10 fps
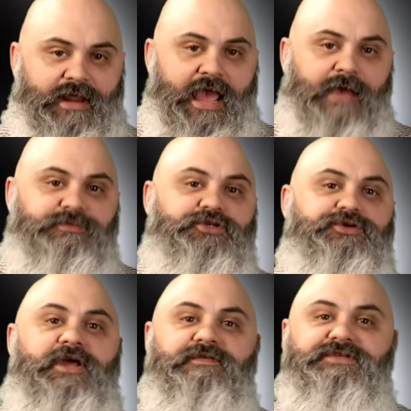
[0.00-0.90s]
absolutely
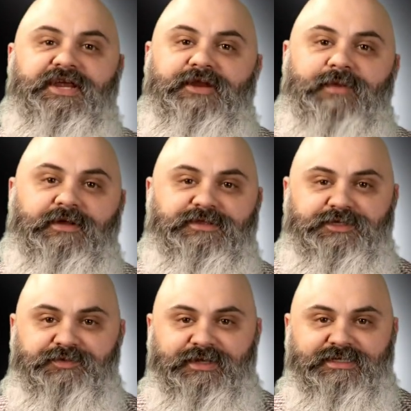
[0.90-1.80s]
devastated about this
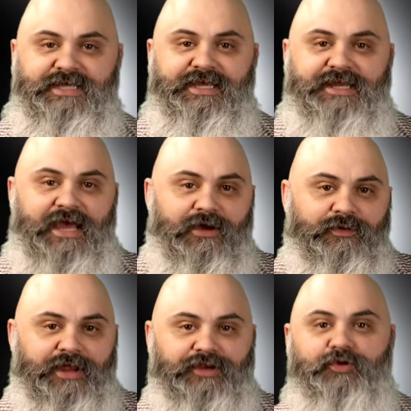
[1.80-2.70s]
being taken out
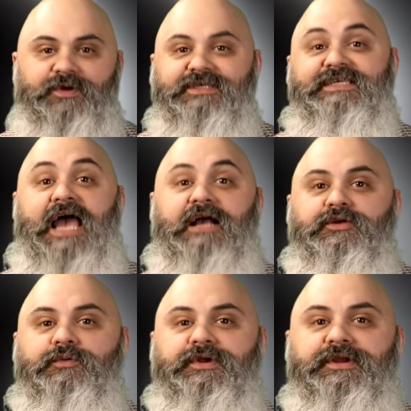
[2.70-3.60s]
and you know exactly
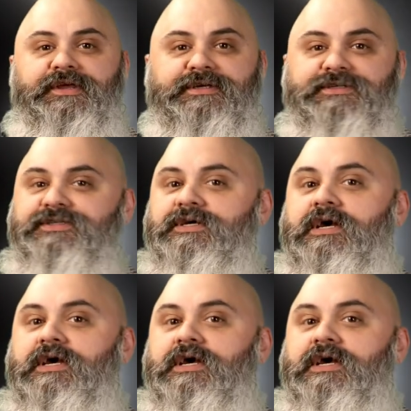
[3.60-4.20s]
what it is